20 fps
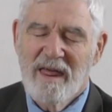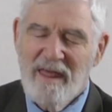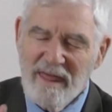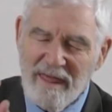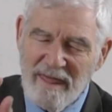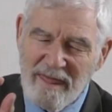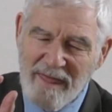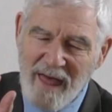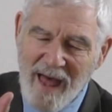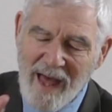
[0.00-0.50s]

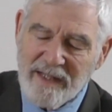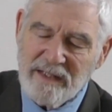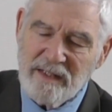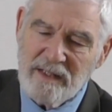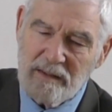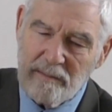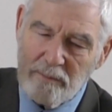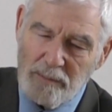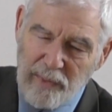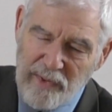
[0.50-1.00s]
that
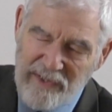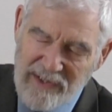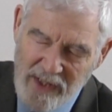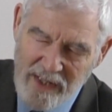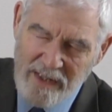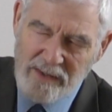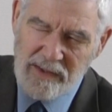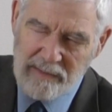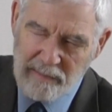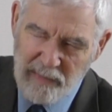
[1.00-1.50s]

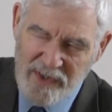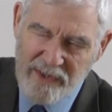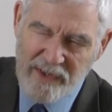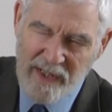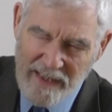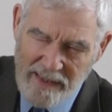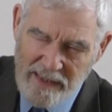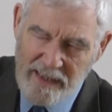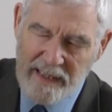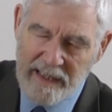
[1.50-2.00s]

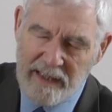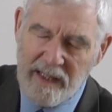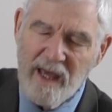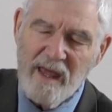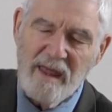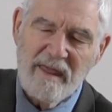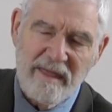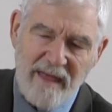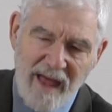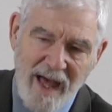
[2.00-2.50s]
precisely
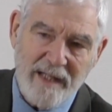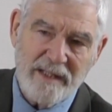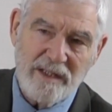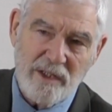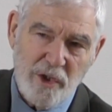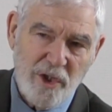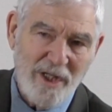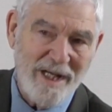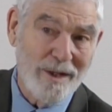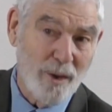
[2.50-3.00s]
that
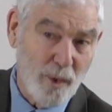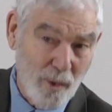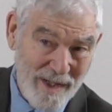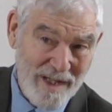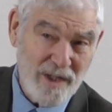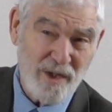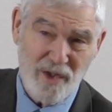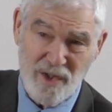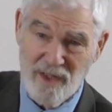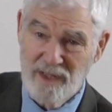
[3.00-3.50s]

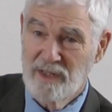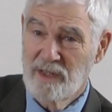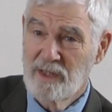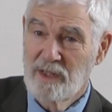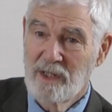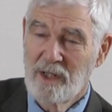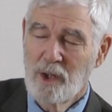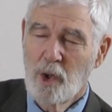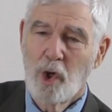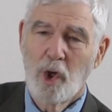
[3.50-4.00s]
generation
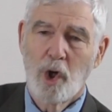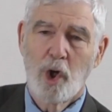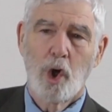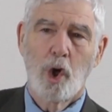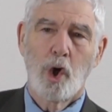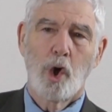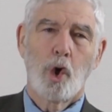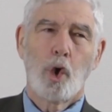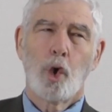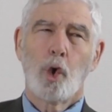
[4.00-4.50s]

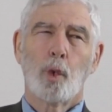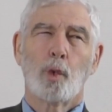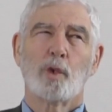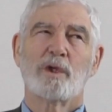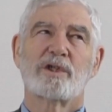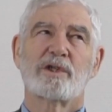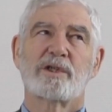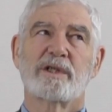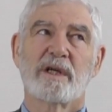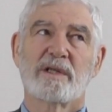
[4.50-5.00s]

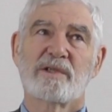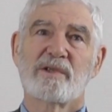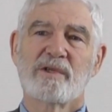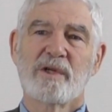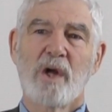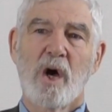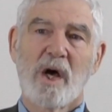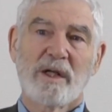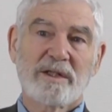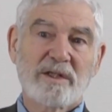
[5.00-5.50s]
which does
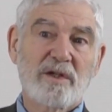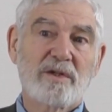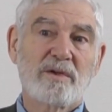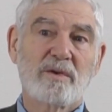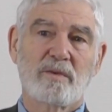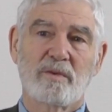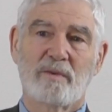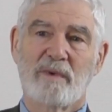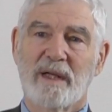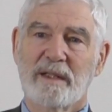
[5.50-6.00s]
not
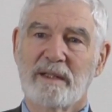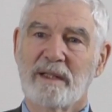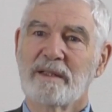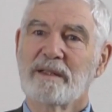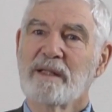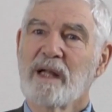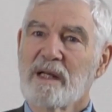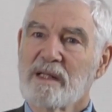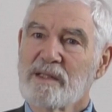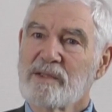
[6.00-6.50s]

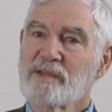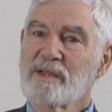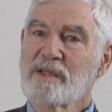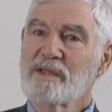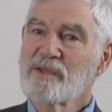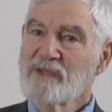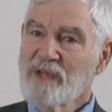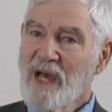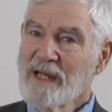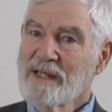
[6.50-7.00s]
recognize the
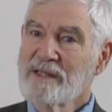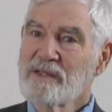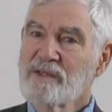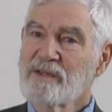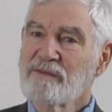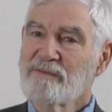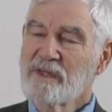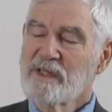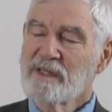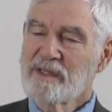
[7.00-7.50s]
signs
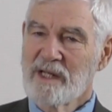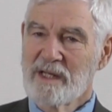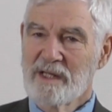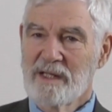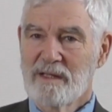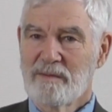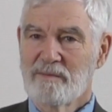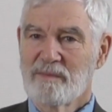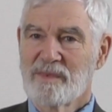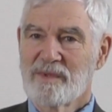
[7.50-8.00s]
of the
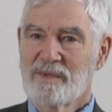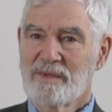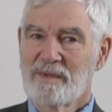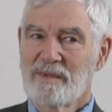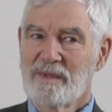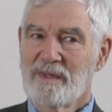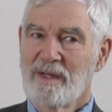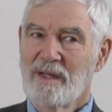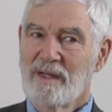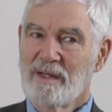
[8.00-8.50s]
times,
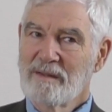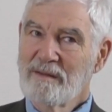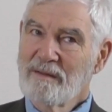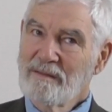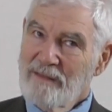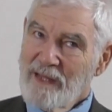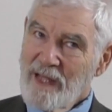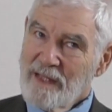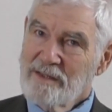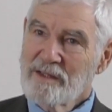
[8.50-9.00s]

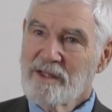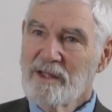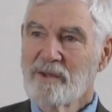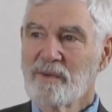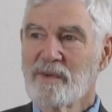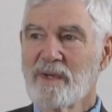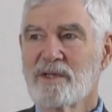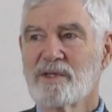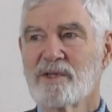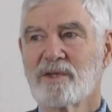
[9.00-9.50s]
that
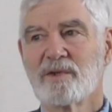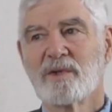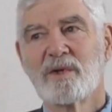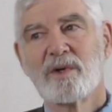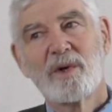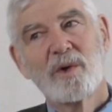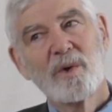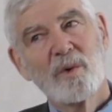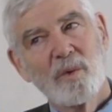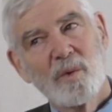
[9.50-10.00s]
generation
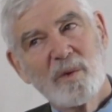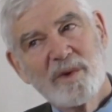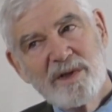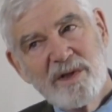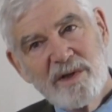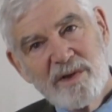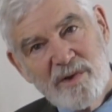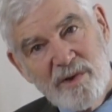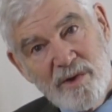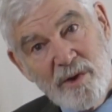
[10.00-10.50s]
which
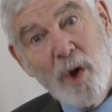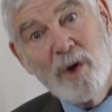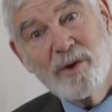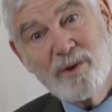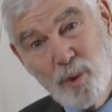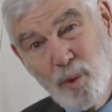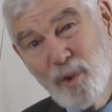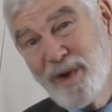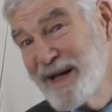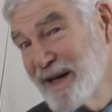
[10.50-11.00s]
is not
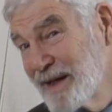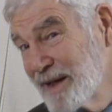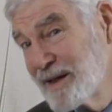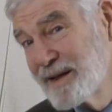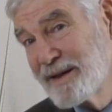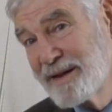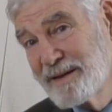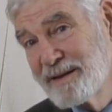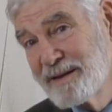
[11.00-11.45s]
awake,